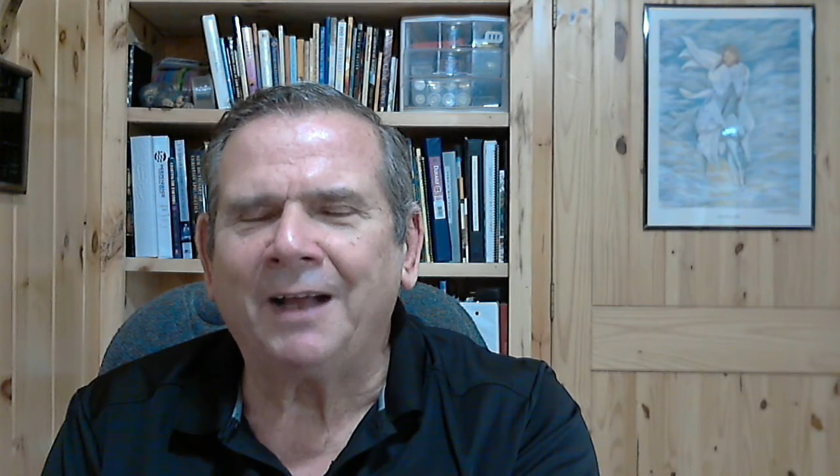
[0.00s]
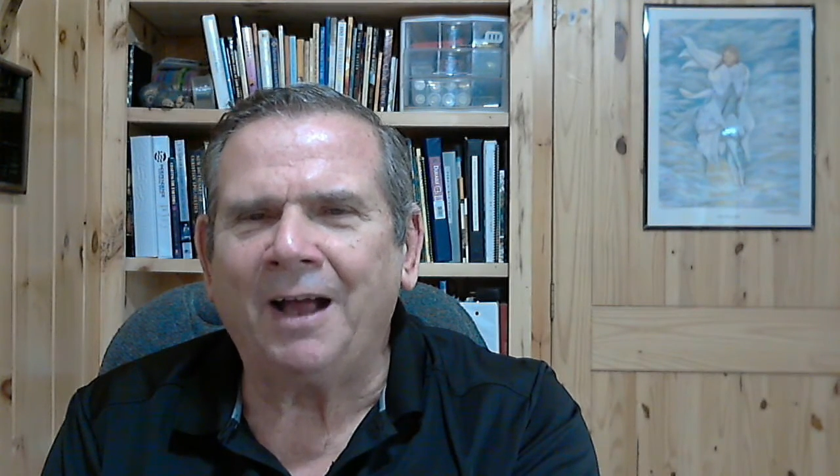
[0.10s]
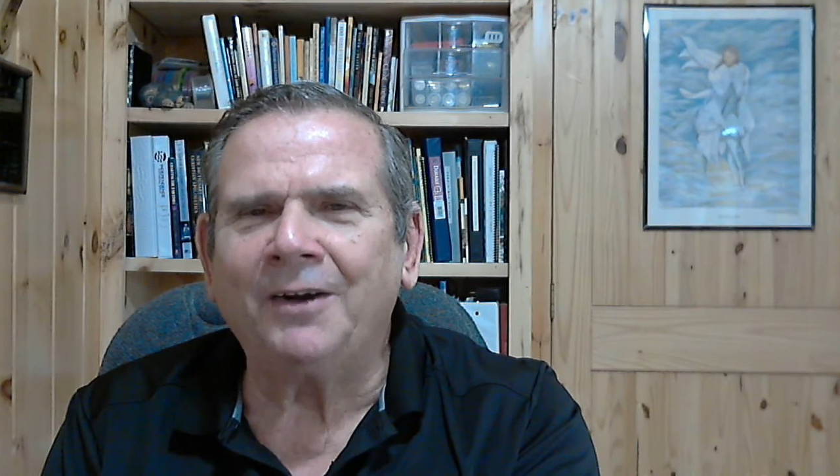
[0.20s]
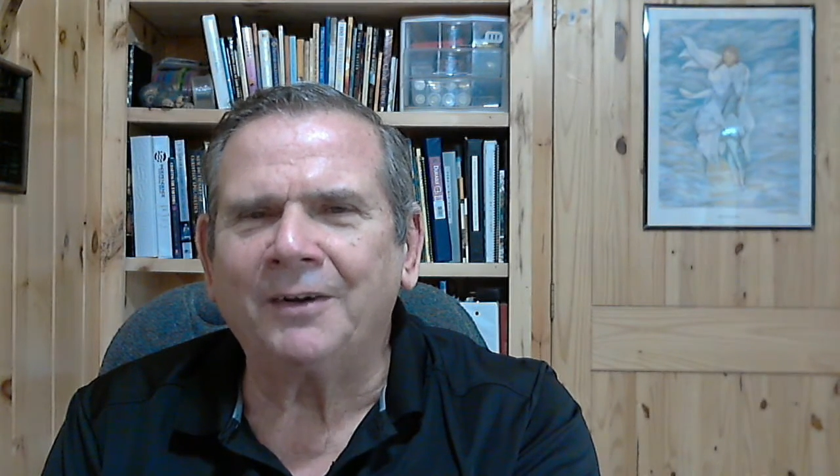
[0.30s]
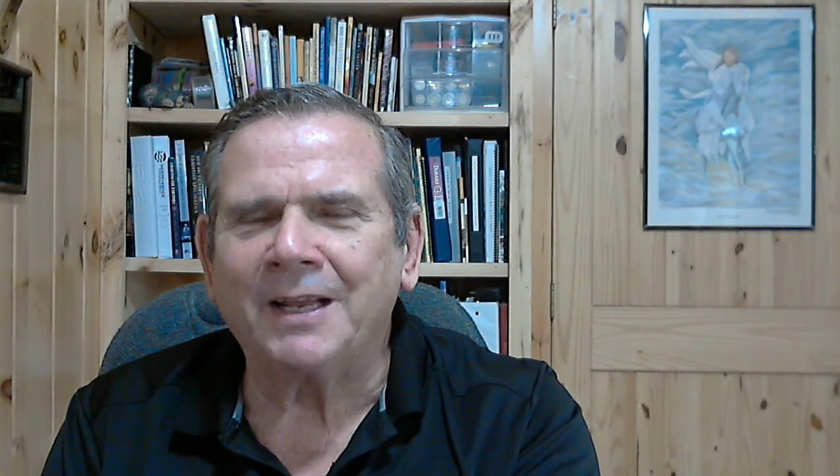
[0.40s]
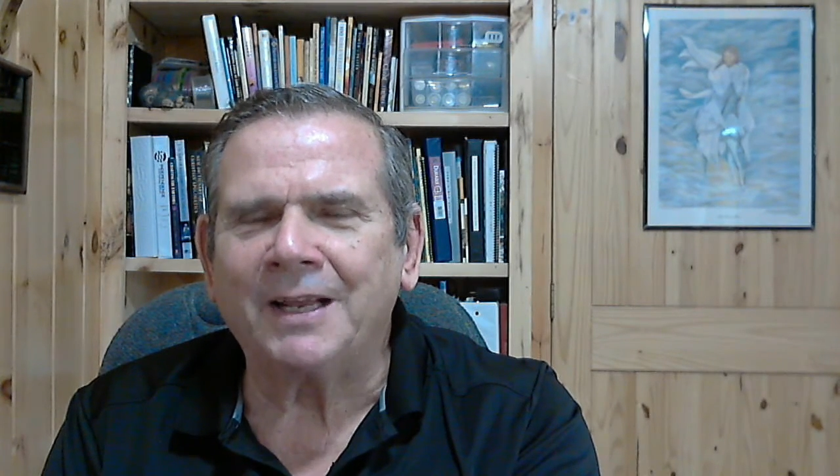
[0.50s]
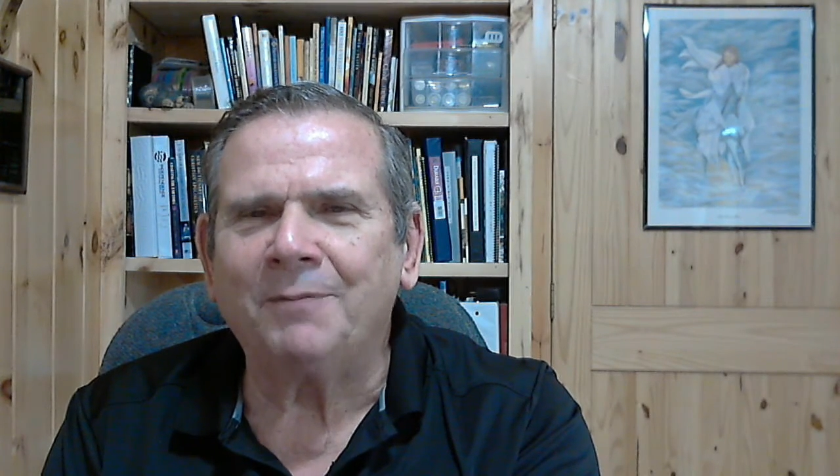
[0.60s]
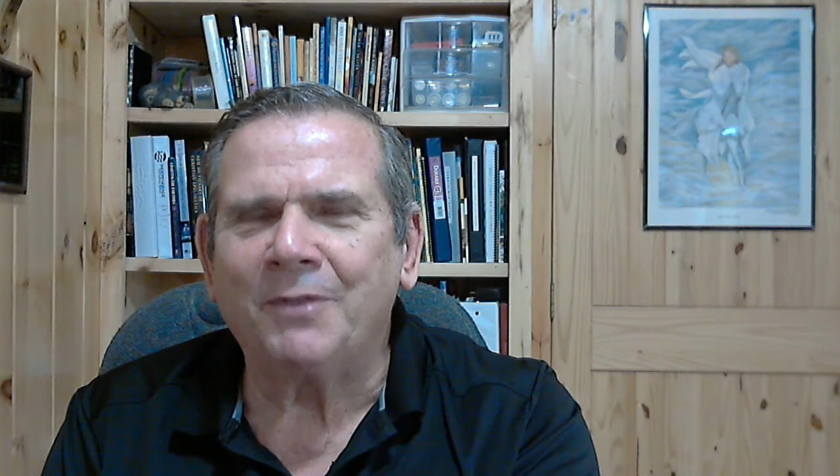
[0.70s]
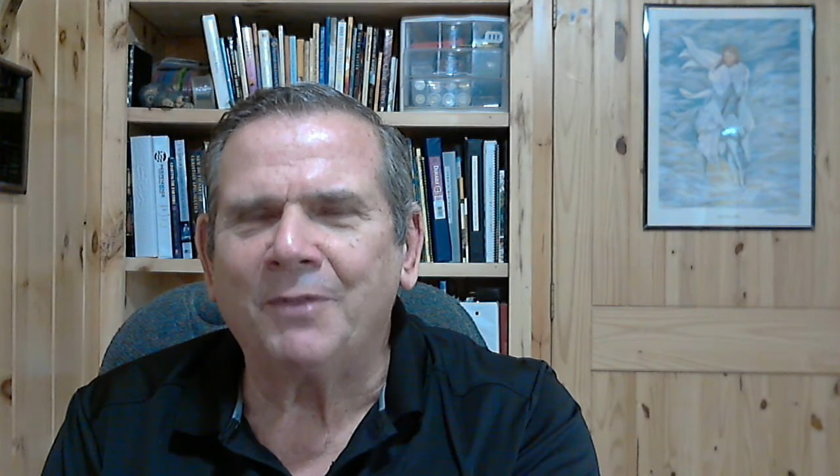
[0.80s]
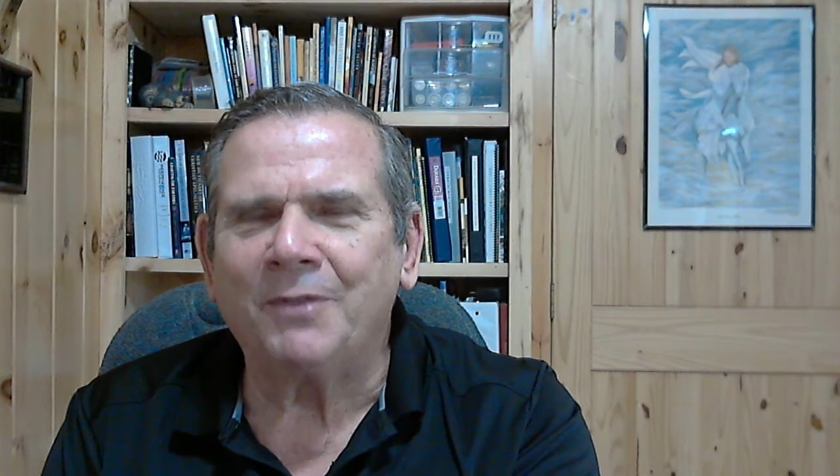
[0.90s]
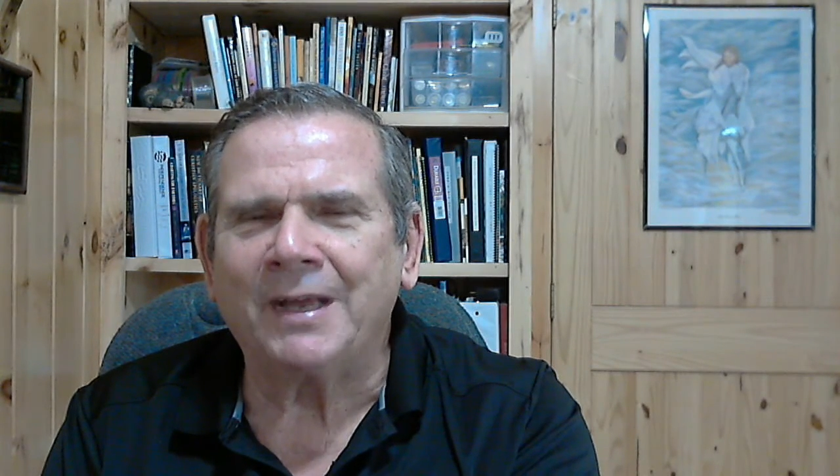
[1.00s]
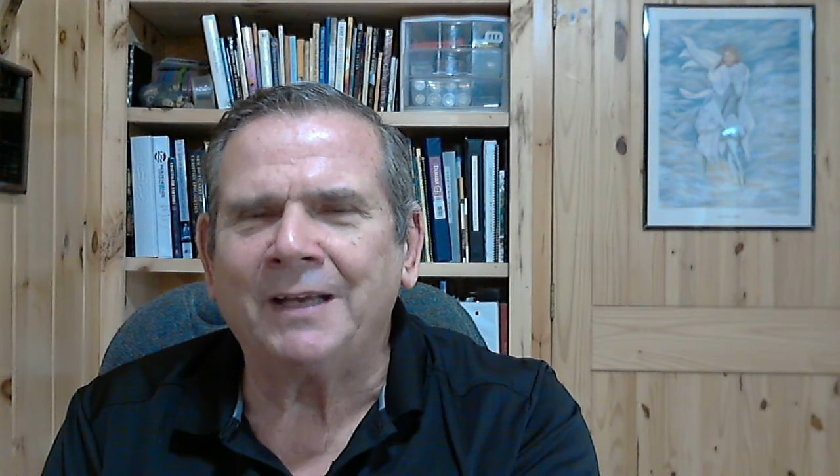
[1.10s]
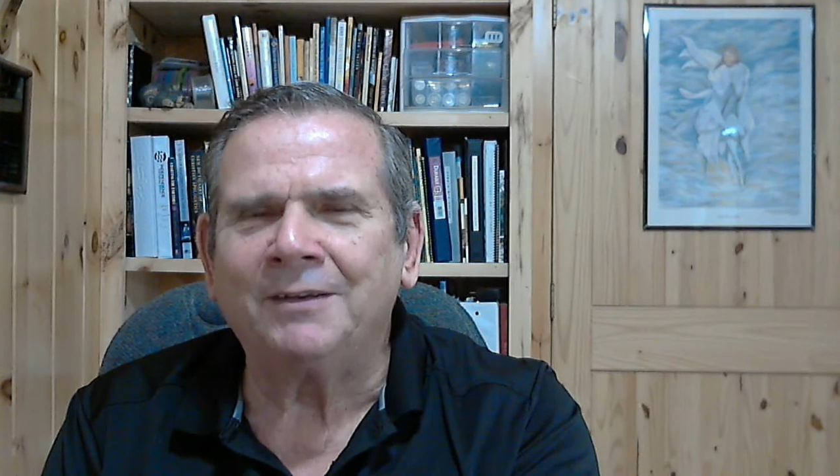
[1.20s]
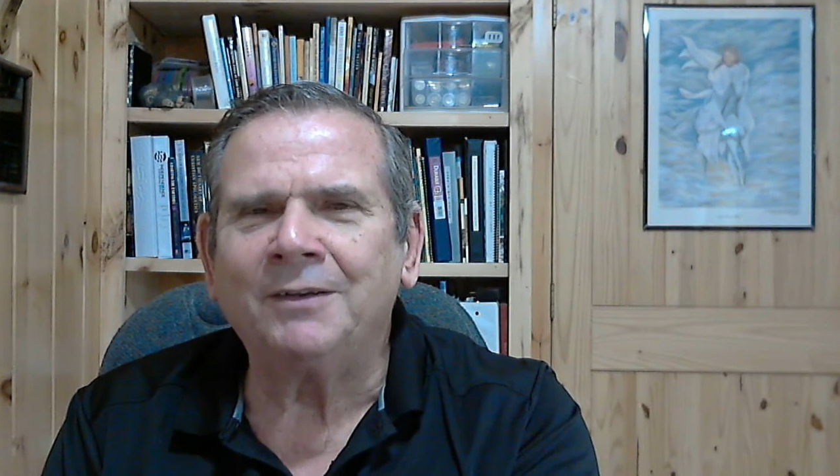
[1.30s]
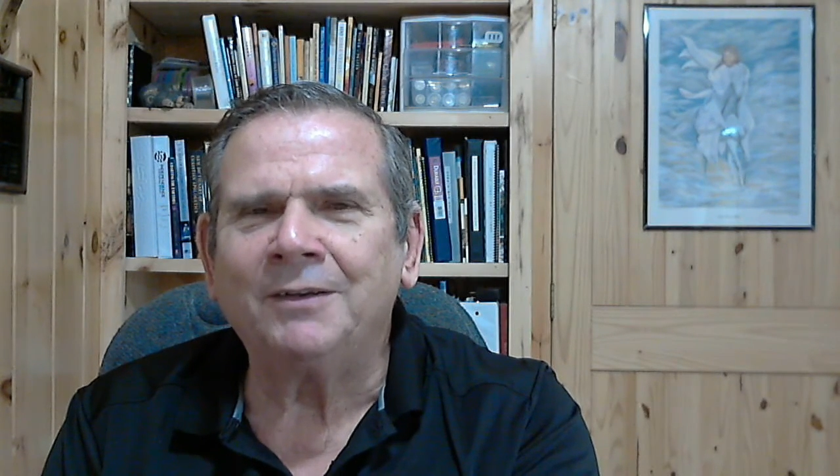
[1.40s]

honored him then